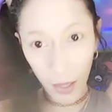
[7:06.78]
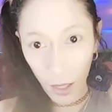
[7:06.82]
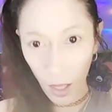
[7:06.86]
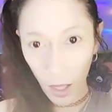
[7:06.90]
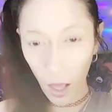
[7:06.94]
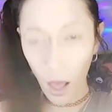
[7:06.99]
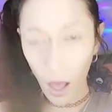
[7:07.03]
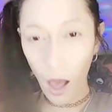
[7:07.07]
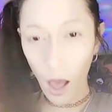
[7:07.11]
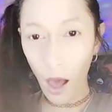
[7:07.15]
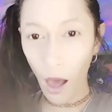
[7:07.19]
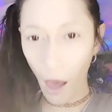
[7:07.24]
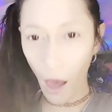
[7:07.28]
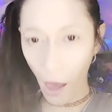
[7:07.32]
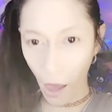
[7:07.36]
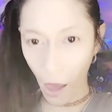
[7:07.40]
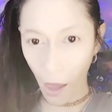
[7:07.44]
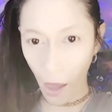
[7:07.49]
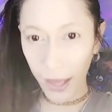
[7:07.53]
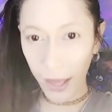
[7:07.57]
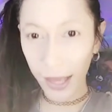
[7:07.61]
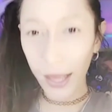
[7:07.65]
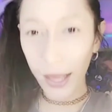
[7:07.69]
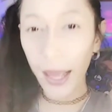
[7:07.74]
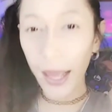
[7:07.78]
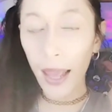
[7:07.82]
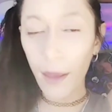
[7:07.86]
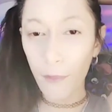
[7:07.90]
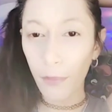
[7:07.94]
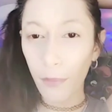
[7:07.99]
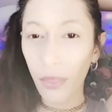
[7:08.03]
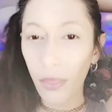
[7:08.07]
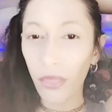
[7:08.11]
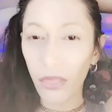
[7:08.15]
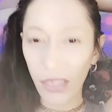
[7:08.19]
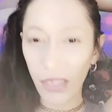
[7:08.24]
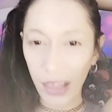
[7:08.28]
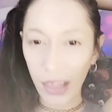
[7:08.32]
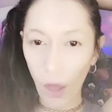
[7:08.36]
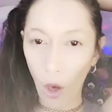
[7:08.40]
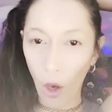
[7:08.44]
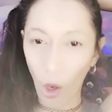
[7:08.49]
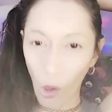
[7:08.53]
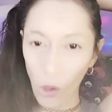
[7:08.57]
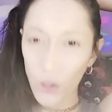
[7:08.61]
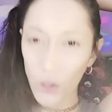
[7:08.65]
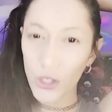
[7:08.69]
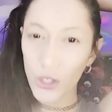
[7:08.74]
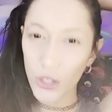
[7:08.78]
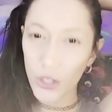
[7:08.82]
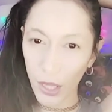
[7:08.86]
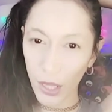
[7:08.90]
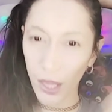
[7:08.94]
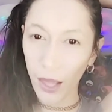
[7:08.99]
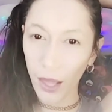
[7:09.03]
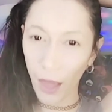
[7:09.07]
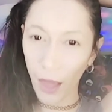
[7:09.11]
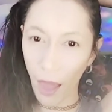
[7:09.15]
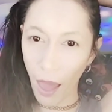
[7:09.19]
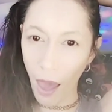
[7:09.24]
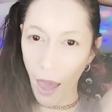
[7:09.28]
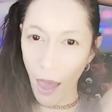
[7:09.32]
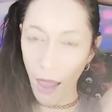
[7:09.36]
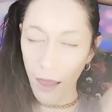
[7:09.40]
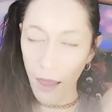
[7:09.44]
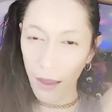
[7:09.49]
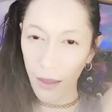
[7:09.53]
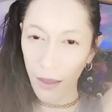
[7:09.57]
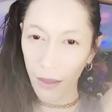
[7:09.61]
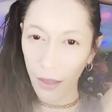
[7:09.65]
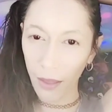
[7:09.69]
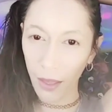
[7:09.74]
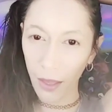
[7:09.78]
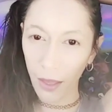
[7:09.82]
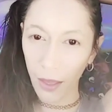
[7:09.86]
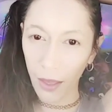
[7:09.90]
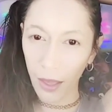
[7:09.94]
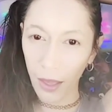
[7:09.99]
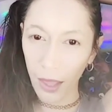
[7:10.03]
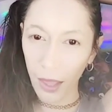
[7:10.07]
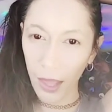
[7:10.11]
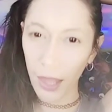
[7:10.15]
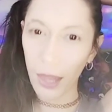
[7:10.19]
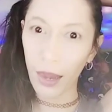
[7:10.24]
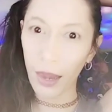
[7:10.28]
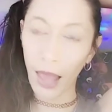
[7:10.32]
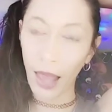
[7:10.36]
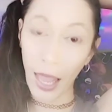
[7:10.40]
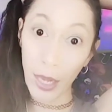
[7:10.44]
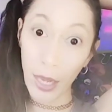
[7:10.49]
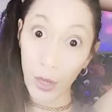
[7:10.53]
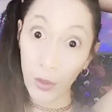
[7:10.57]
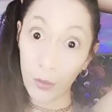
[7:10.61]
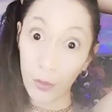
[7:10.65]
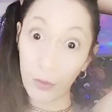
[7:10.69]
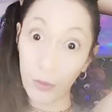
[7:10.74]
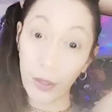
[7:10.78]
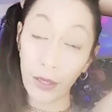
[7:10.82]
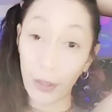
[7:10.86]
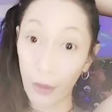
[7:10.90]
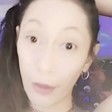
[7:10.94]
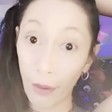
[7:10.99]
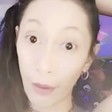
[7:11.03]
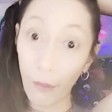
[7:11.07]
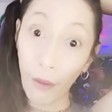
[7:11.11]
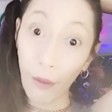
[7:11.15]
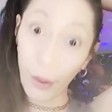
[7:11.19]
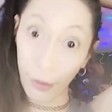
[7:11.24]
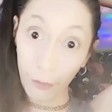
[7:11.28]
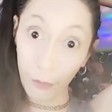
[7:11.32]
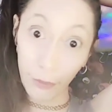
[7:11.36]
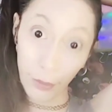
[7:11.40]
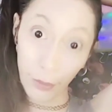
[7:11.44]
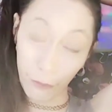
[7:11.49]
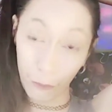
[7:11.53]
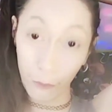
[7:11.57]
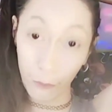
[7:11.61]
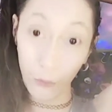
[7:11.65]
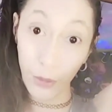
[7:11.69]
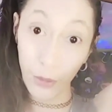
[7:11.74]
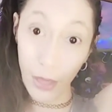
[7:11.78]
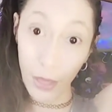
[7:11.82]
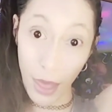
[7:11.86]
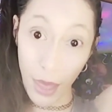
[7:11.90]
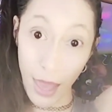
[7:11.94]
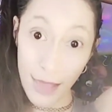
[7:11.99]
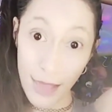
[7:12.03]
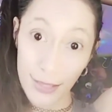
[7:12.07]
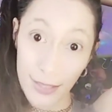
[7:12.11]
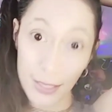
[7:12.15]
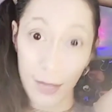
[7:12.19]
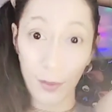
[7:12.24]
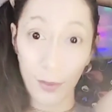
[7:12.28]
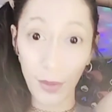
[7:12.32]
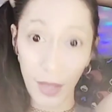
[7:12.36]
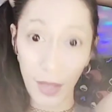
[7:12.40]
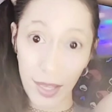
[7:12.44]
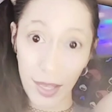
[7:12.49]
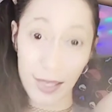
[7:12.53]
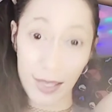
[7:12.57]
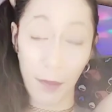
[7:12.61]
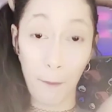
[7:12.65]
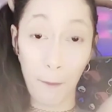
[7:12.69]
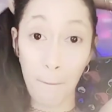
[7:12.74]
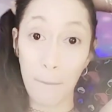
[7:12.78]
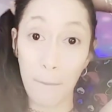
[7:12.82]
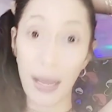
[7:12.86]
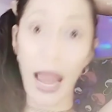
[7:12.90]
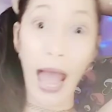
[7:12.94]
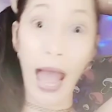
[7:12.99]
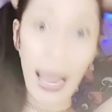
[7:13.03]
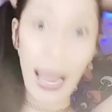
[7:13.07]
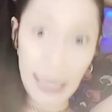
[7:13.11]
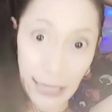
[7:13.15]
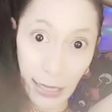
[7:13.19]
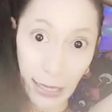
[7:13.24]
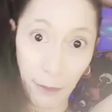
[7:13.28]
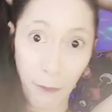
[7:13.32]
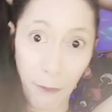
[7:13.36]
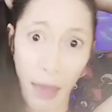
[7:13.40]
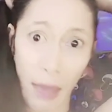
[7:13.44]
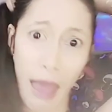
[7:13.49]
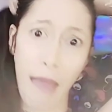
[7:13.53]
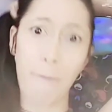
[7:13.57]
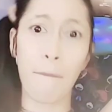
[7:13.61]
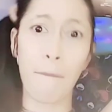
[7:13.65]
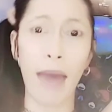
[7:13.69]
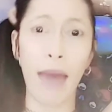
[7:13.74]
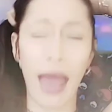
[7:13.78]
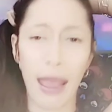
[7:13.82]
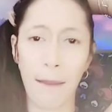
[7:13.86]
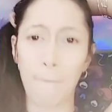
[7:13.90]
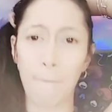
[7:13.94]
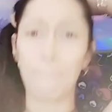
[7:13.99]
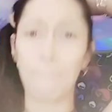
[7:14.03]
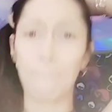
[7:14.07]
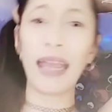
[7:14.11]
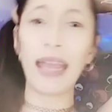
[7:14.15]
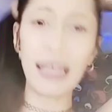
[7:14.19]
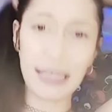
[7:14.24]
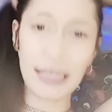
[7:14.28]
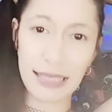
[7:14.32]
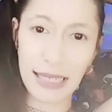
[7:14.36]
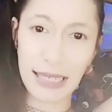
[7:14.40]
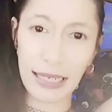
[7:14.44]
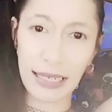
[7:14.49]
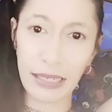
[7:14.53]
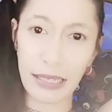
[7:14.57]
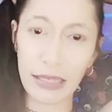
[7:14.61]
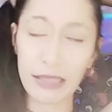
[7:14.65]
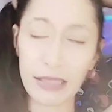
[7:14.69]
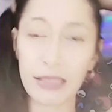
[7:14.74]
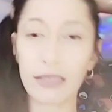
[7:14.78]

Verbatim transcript: I am the all seeing eye. And I don't, you know, I don't even realize it because I'm blinded by my amazingness.